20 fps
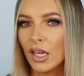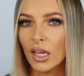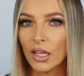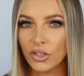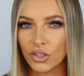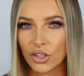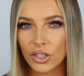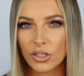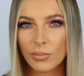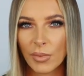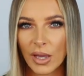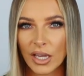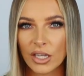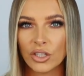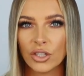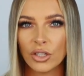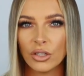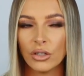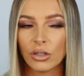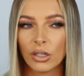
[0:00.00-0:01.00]
it just
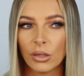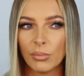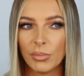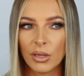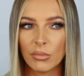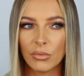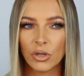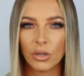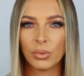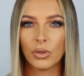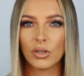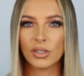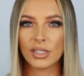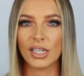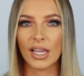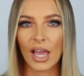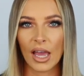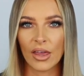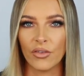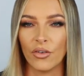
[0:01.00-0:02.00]
makes you look a bit more put
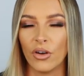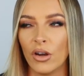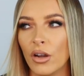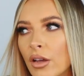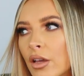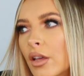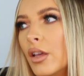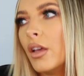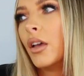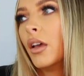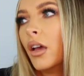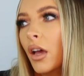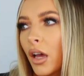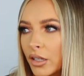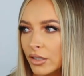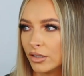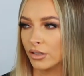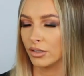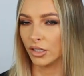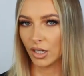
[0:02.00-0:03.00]
together
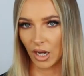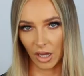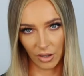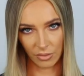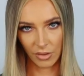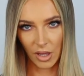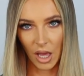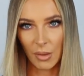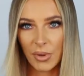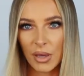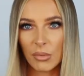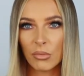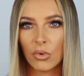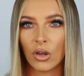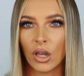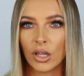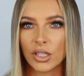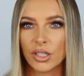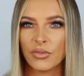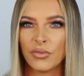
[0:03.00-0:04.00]
and, you know, a bit
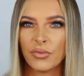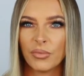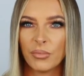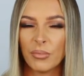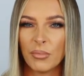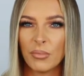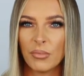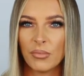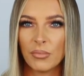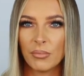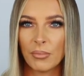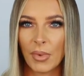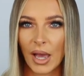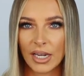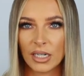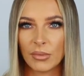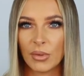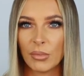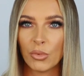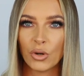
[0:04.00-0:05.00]
more like you've
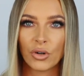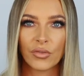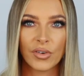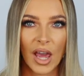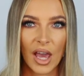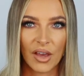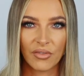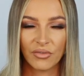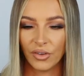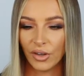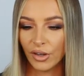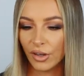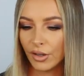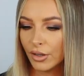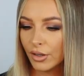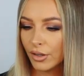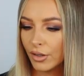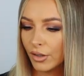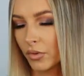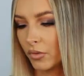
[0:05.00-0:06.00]
made a bit more of an effort.
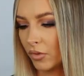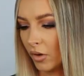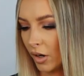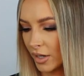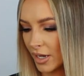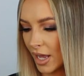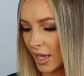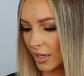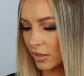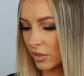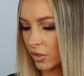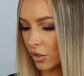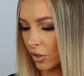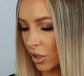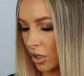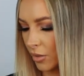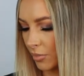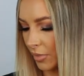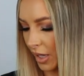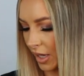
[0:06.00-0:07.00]
Right, next
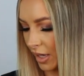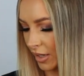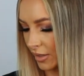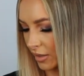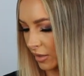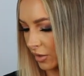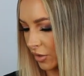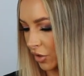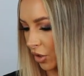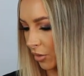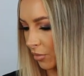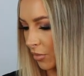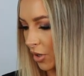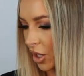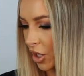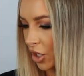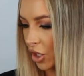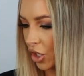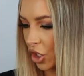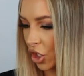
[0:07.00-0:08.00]
up is some
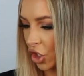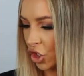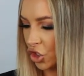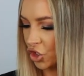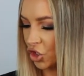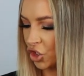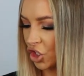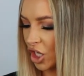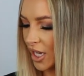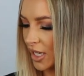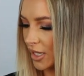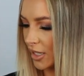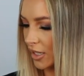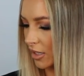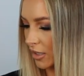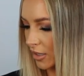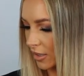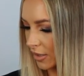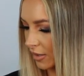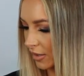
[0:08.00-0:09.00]

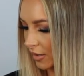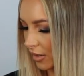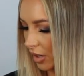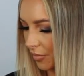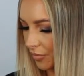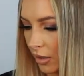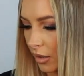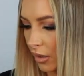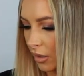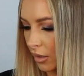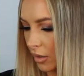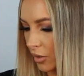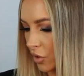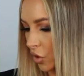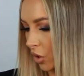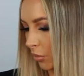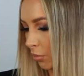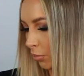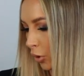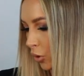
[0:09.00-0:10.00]
jeans.
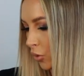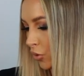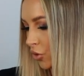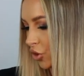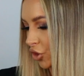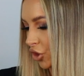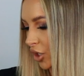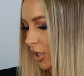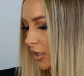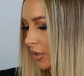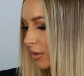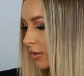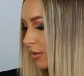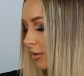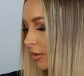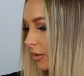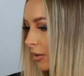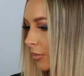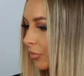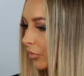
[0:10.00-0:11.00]
Some blue
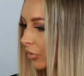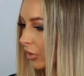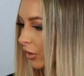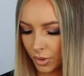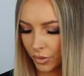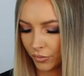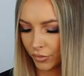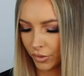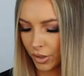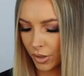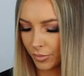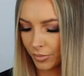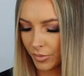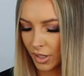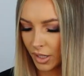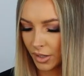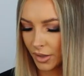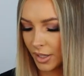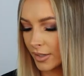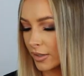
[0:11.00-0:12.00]
jeans. What have we got?
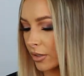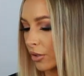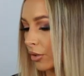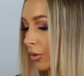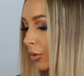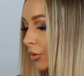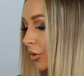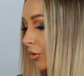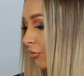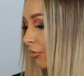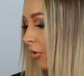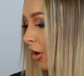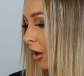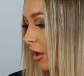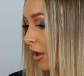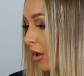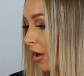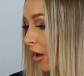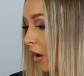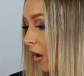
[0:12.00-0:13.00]
These are called the
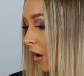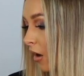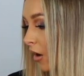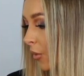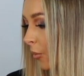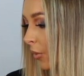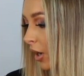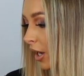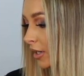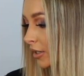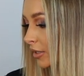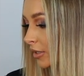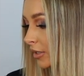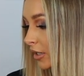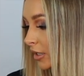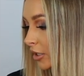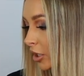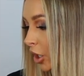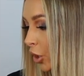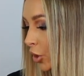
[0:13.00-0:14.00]
Riot
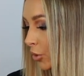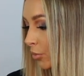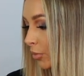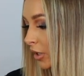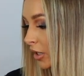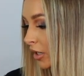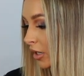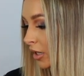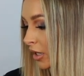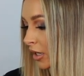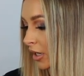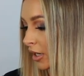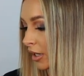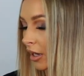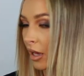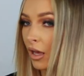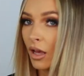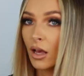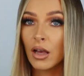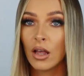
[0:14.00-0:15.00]
High-Waisted Open Knee
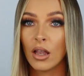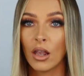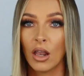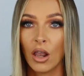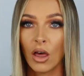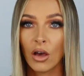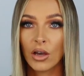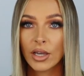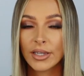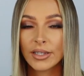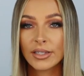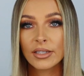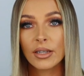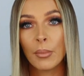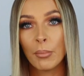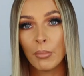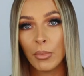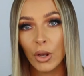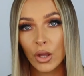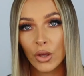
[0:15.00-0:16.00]
Light
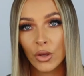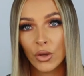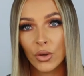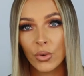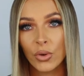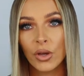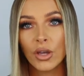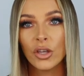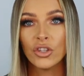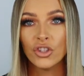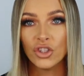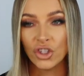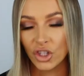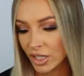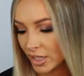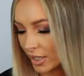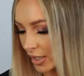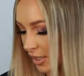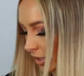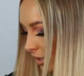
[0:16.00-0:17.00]
Blue
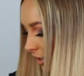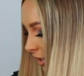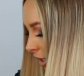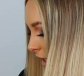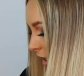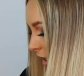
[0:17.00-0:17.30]
Jeans.